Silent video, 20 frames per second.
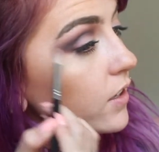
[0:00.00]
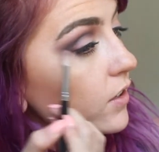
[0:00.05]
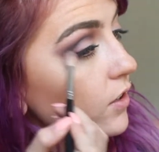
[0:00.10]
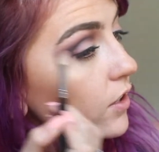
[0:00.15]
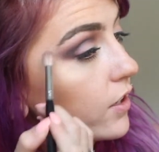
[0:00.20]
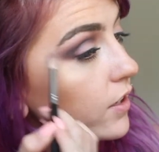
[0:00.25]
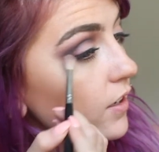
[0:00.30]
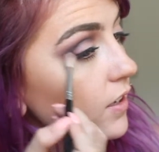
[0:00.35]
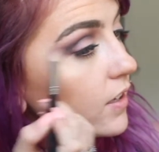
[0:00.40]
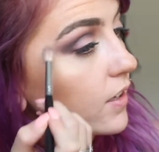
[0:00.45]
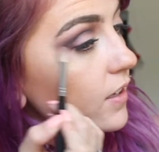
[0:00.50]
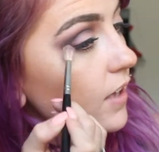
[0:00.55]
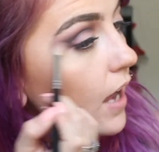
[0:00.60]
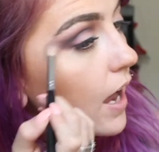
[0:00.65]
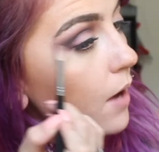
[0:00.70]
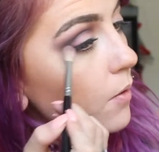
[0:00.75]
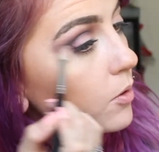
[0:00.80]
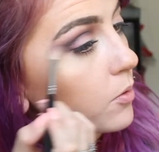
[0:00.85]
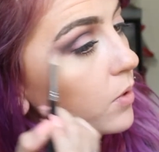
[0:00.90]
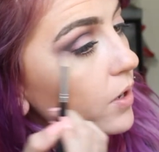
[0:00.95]
look.
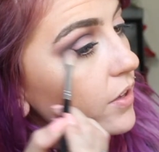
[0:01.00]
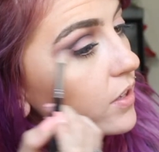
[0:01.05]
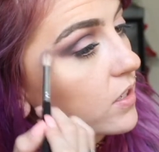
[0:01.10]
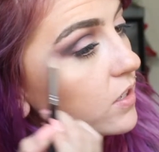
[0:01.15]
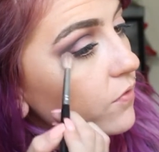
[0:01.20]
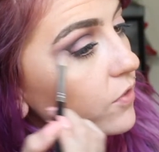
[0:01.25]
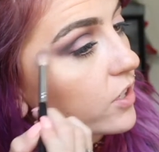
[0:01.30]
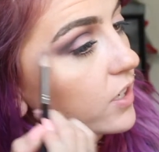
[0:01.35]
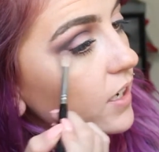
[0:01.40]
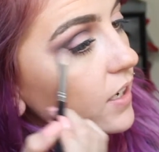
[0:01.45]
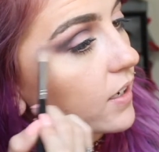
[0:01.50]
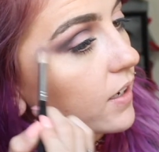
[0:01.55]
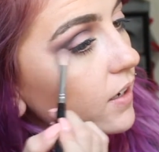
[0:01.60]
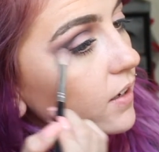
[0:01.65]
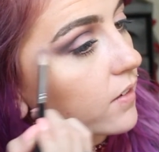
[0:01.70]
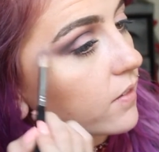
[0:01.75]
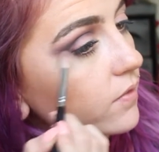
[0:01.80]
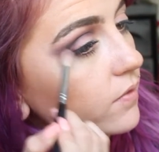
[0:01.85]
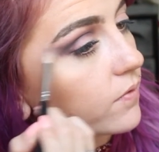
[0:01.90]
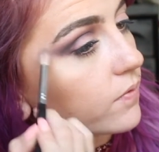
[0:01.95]
I would wear this for date
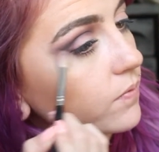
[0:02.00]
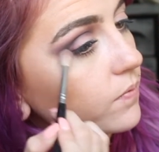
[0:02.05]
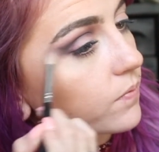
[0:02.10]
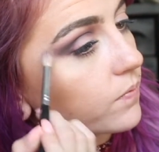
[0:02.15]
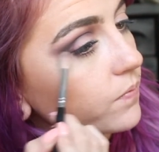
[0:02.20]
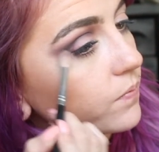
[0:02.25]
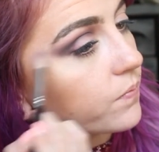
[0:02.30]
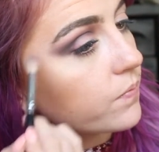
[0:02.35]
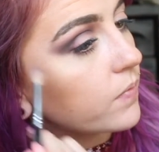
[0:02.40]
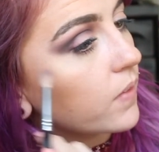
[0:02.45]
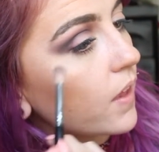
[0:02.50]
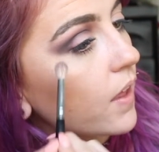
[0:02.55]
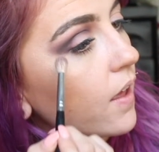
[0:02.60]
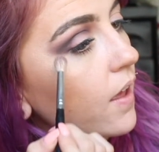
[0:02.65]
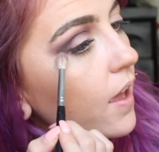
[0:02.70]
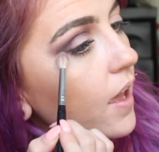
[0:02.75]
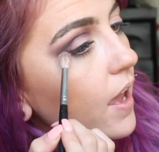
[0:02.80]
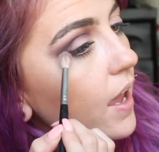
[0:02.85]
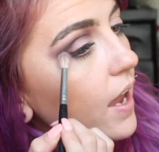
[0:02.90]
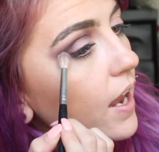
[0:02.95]

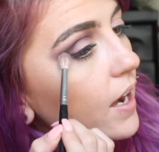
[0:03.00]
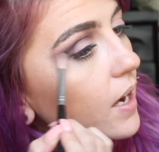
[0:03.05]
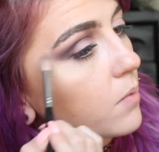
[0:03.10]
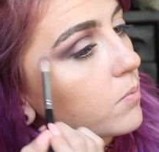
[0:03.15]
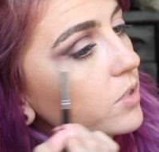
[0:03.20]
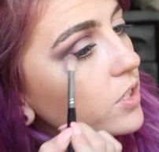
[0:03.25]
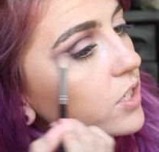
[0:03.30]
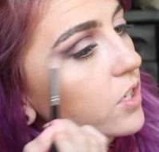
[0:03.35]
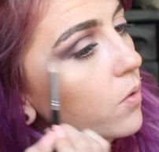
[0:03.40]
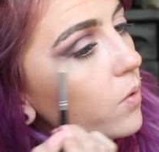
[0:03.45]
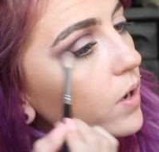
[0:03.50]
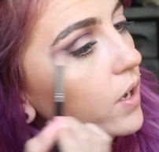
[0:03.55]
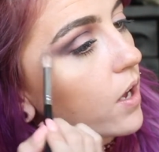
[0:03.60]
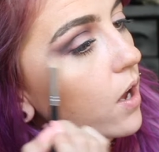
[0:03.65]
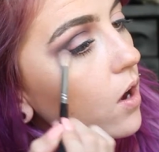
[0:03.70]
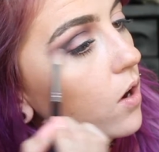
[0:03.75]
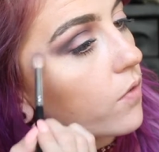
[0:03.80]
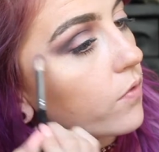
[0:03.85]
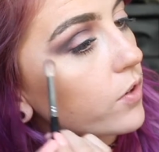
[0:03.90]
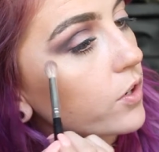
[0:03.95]
night. And I'm just going
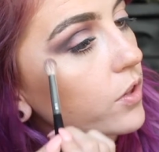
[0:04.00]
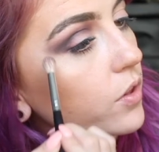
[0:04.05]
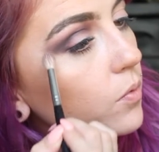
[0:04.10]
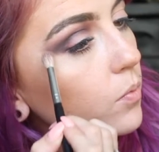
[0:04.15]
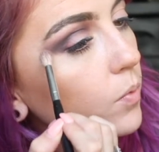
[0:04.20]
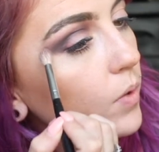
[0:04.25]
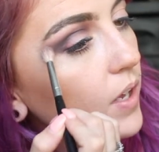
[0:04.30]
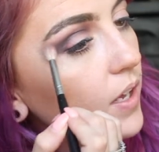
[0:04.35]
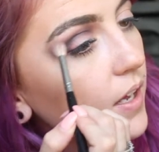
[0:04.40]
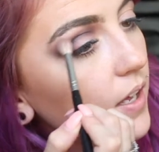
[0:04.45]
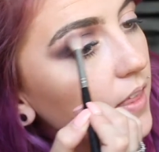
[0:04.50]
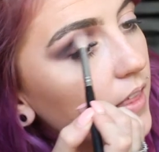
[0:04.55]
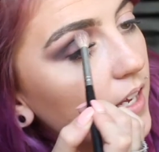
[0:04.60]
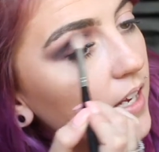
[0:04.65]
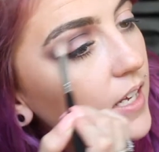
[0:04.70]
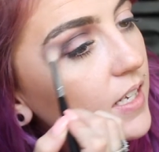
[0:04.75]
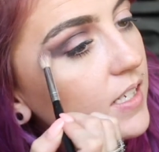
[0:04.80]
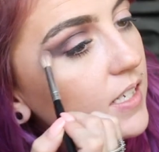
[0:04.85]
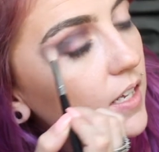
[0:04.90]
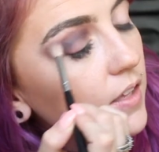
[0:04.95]
over the wing. And
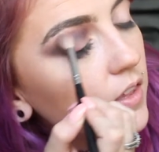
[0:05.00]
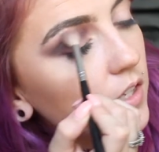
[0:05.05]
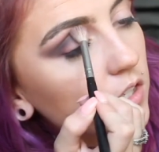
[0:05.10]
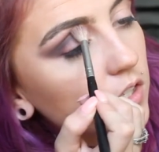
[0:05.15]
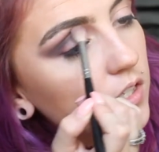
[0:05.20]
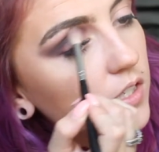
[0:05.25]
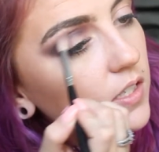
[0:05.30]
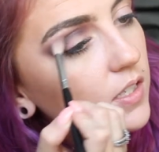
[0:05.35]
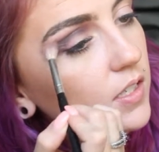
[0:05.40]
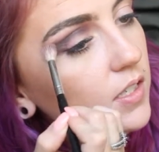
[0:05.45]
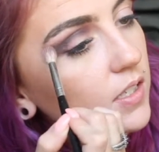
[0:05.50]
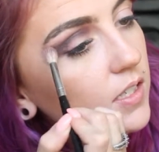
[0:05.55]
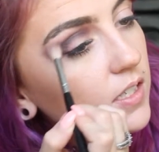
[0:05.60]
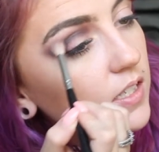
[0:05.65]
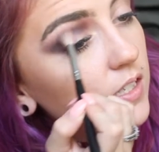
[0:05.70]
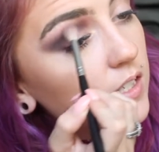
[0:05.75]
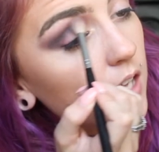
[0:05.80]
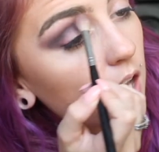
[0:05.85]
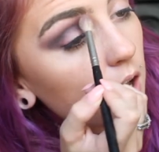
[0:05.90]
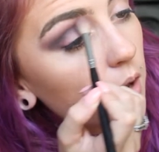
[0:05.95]
like I said, there's
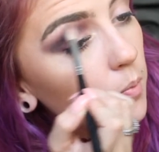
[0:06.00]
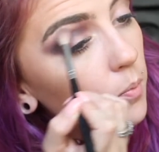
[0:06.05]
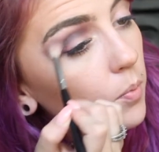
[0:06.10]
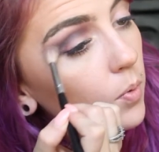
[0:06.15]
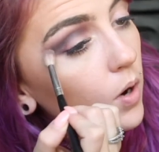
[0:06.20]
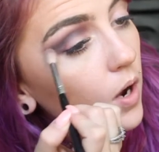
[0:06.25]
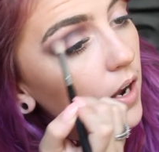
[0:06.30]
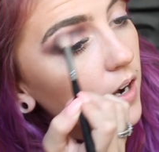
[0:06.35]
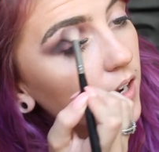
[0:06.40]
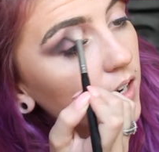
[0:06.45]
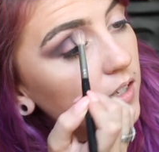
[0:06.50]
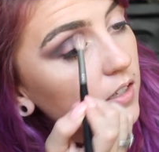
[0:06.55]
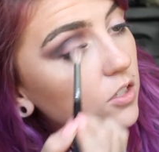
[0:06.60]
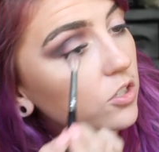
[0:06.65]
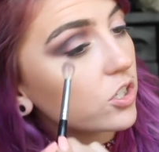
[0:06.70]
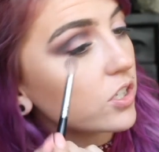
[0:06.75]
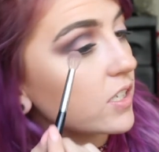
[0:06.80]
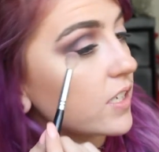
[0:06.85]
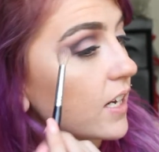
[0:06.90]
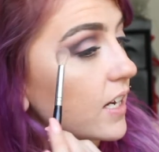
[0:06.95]
some product,
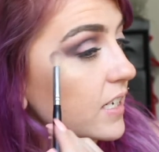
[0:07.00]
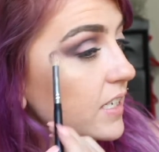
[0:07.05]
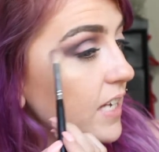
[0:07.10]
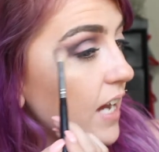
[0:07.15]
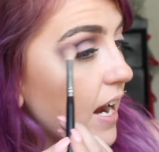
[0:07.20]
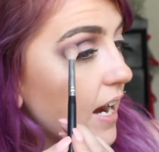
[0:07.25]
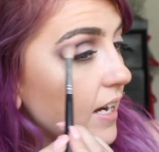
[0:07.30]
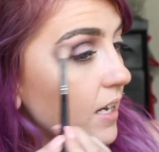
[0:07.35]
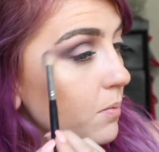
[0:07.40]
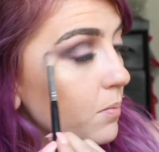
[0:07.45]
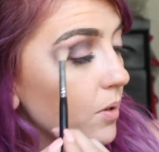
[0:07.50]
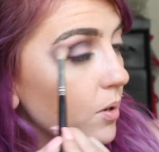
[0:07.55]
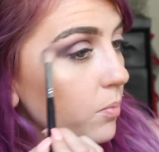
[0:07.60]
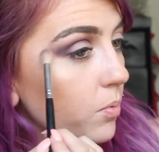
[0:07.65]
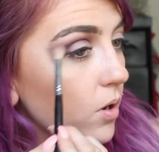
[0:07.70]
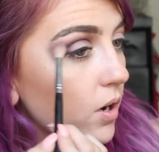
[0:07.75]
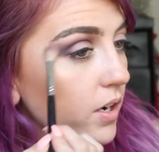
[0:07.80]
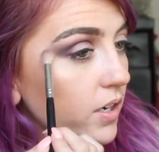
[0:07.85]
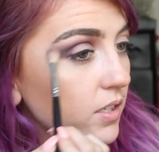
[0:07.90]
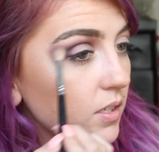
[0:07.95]
there's just like a tiny bit of
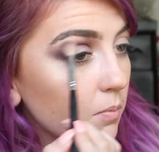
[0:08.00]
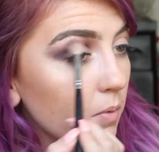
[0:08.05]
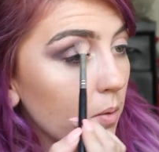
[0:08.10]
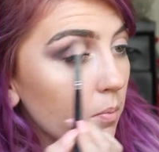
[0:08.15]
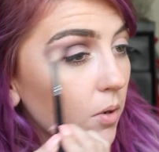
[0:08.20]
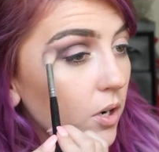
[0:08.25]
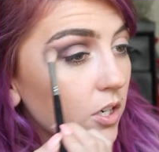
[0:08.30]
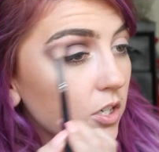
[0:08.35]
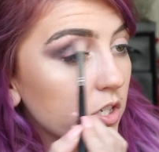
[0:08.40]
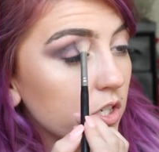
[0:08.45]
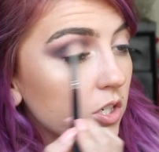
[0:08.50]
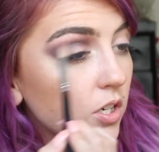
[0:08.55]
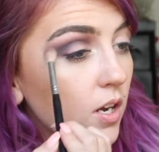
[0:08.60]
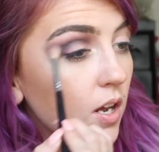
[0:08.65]
product on my brush.